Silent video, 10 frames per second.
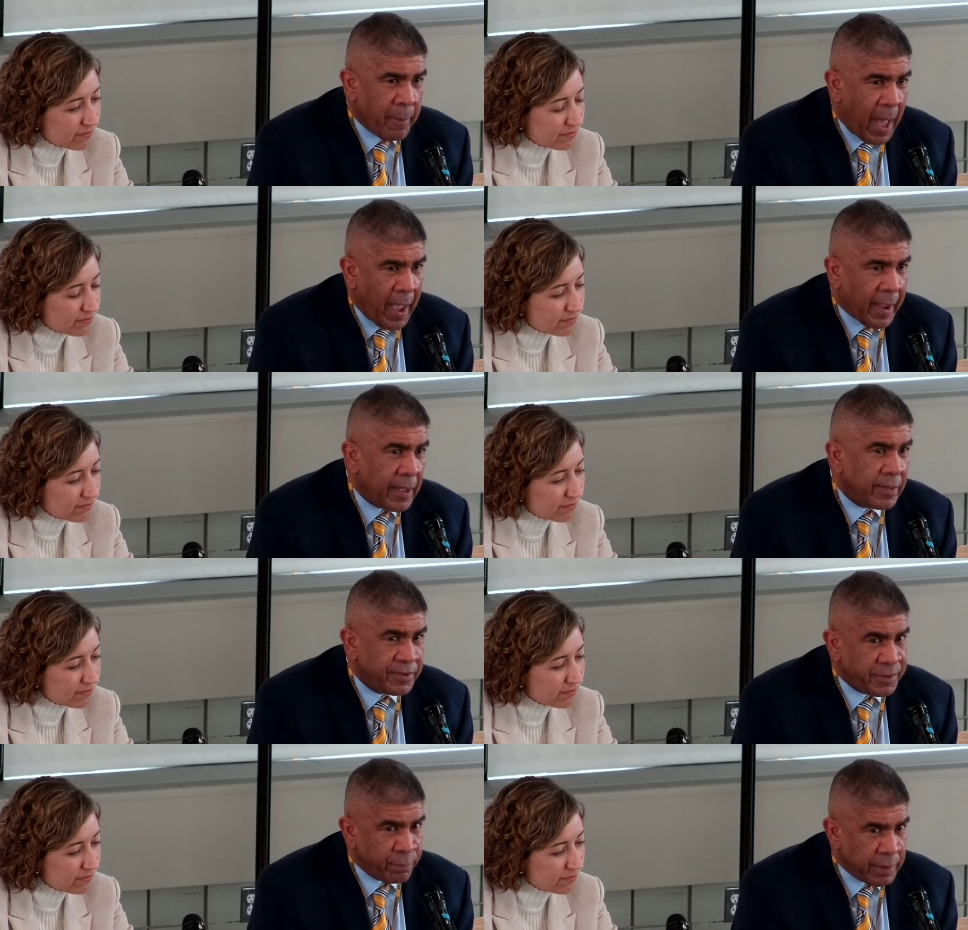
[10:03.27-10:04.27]
Speaker 1: by the
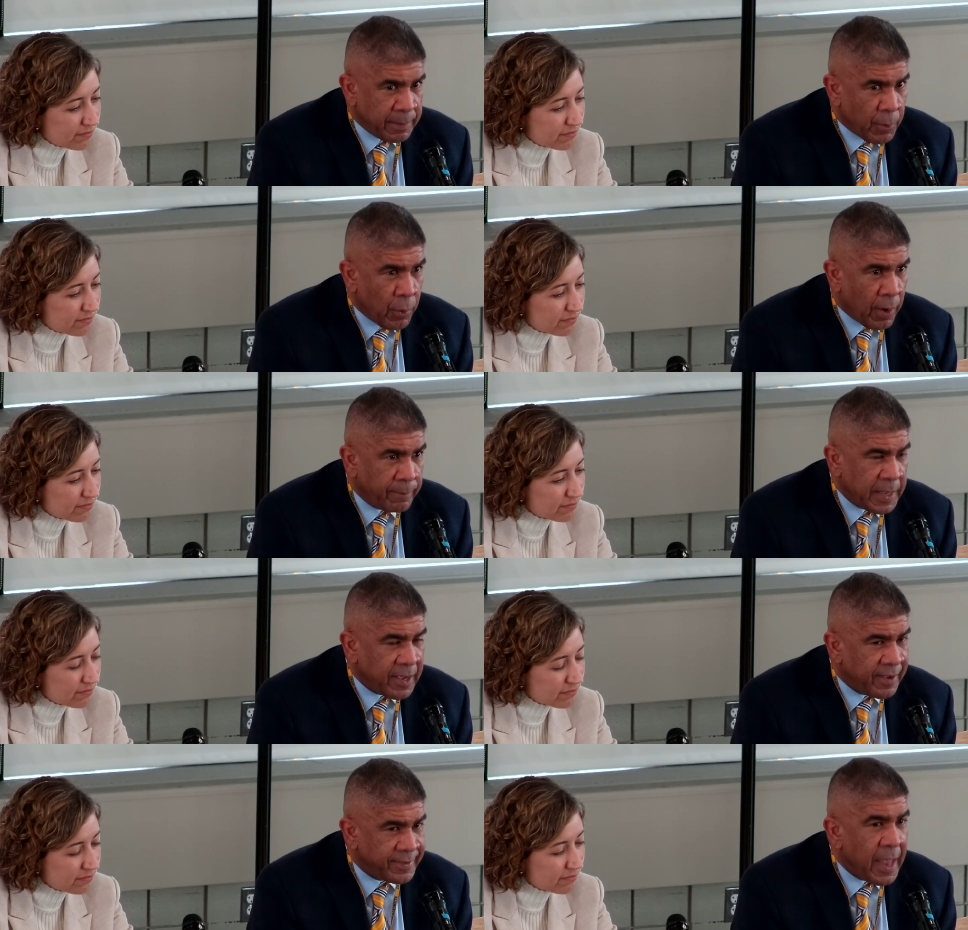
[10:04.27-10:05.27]
Supreme Court
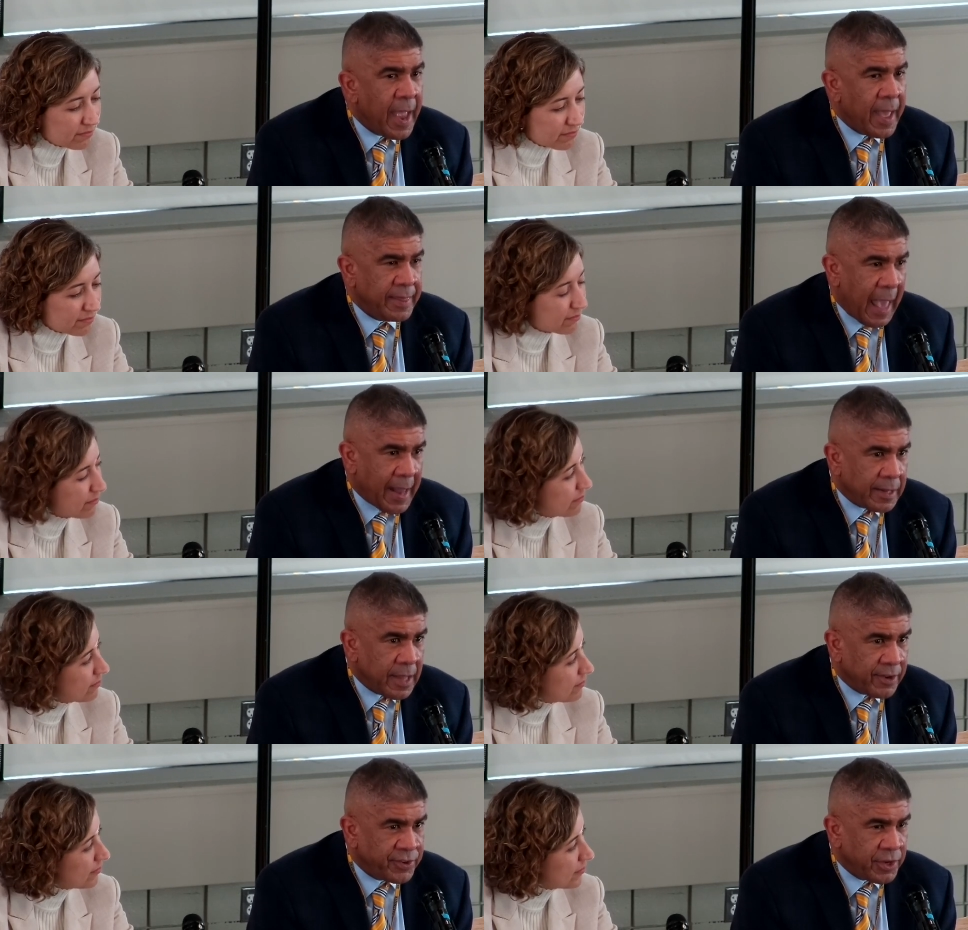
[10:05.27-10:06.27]
because that
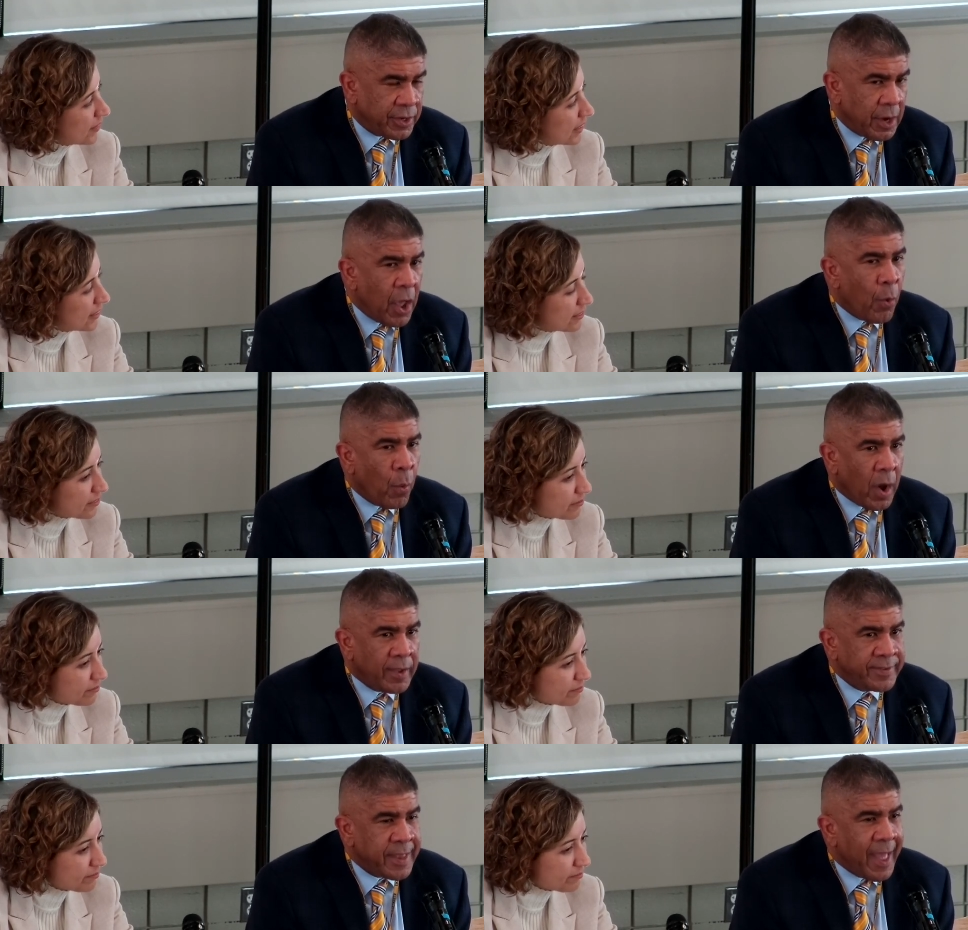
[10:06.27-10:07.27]
election
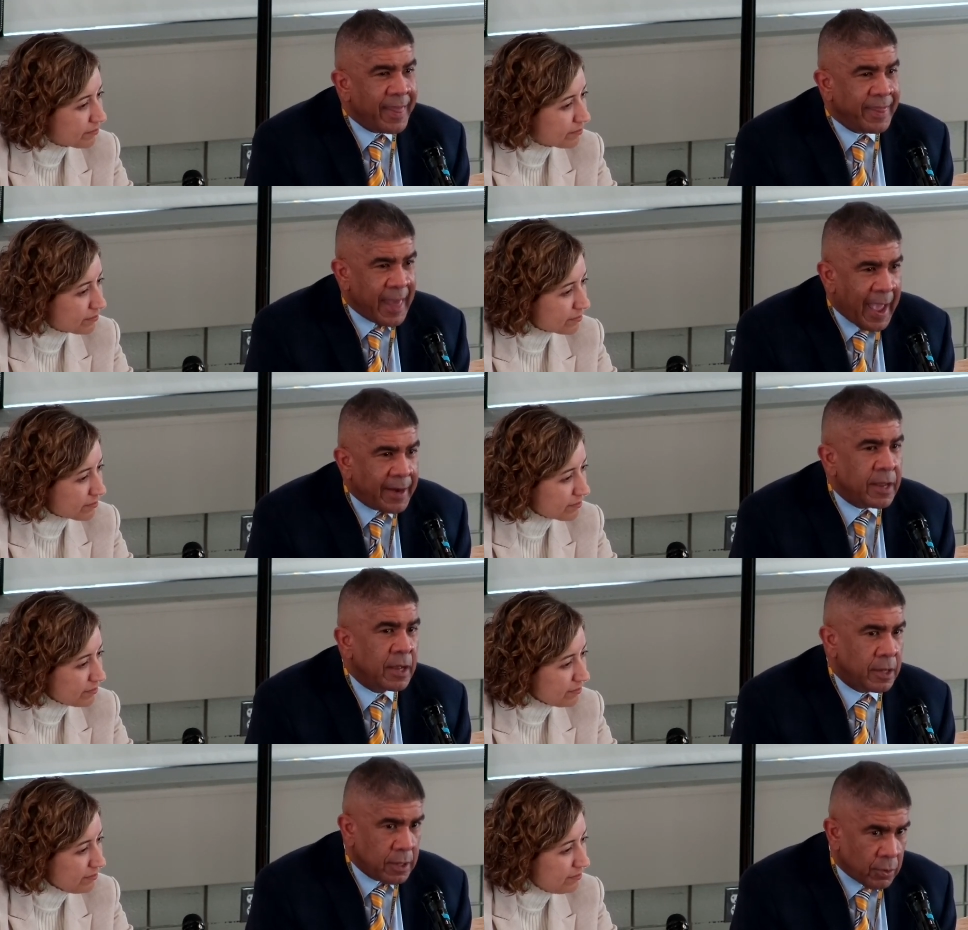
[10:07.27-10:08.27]
was that
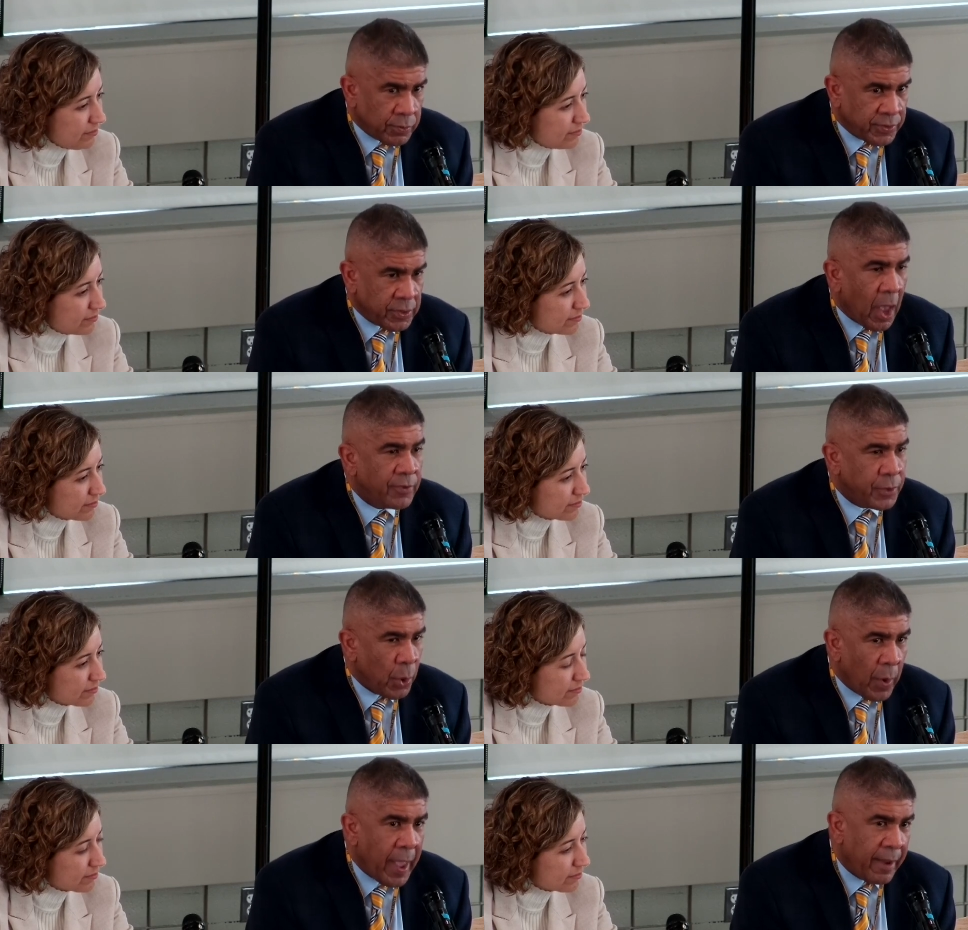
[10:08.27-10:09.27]
close.
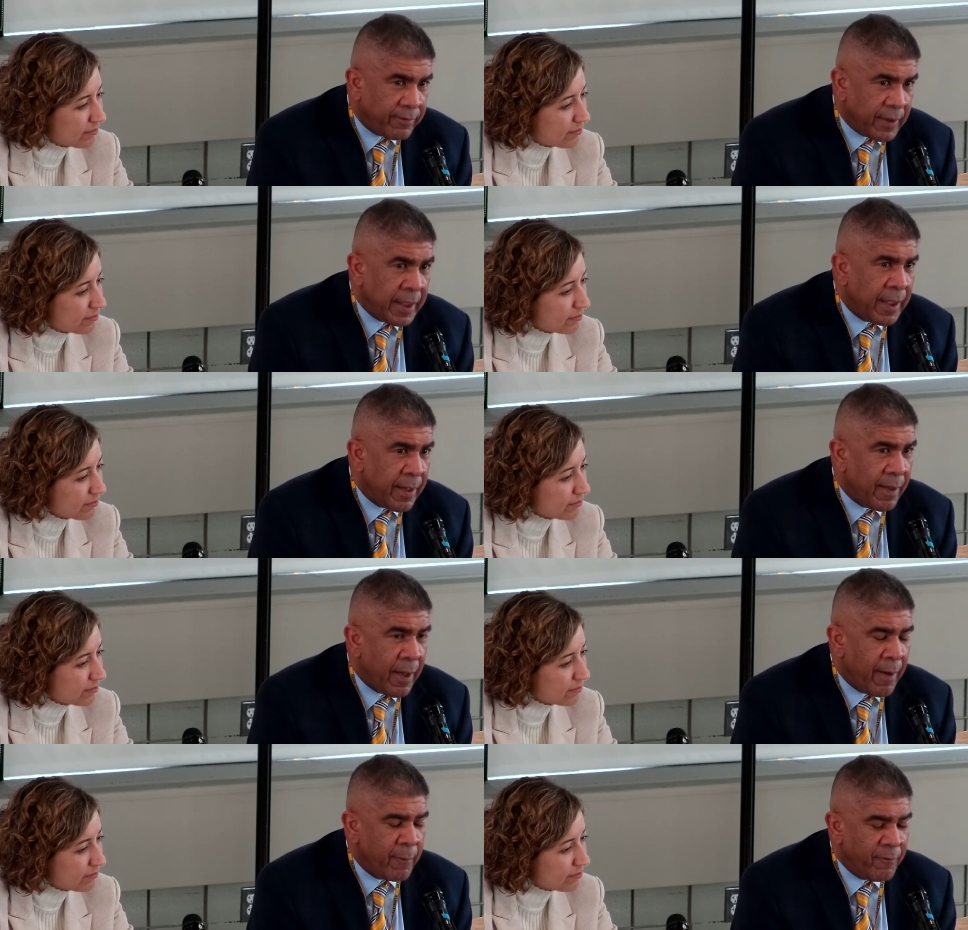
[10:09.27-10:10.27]
So every
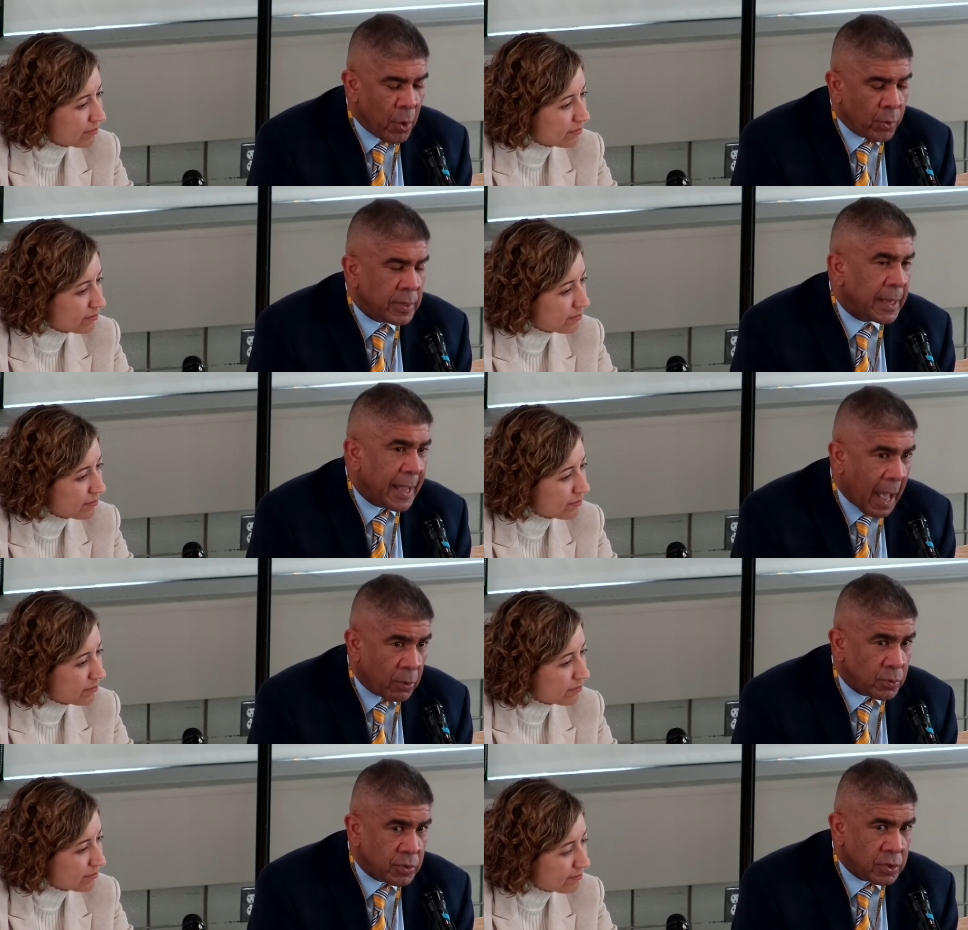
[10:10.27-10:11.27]
vote
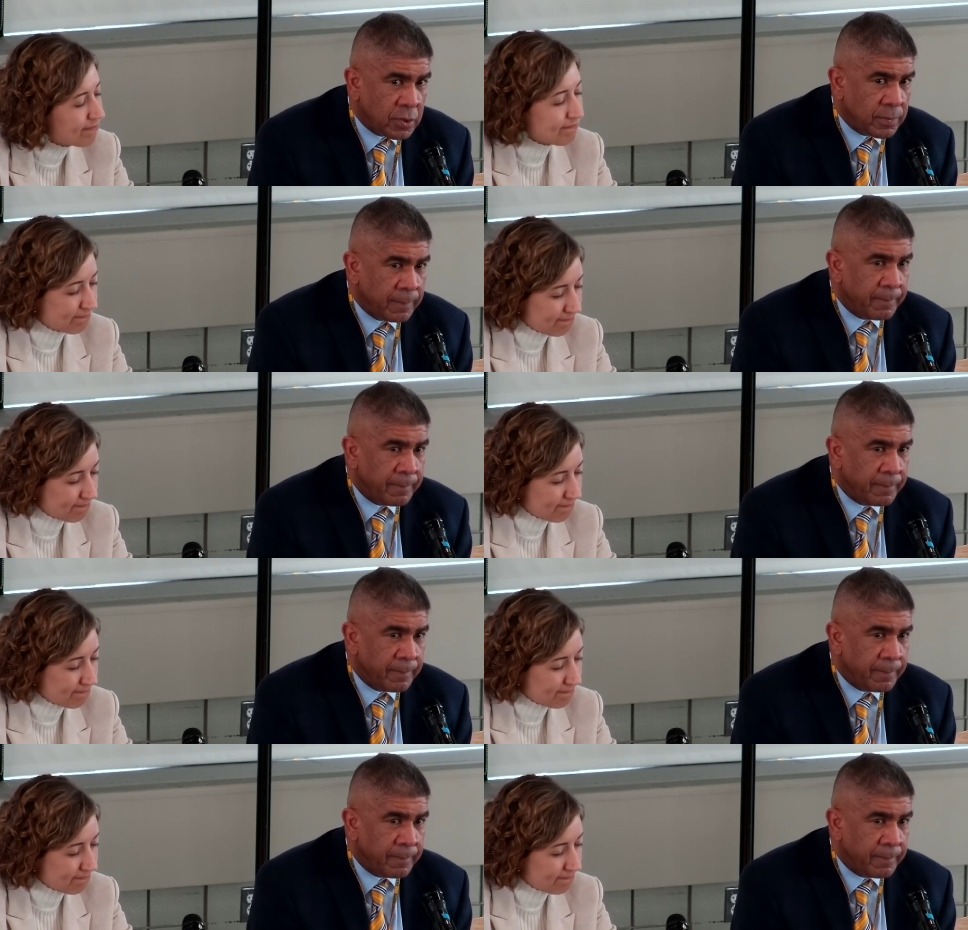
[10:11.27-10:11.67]
counts.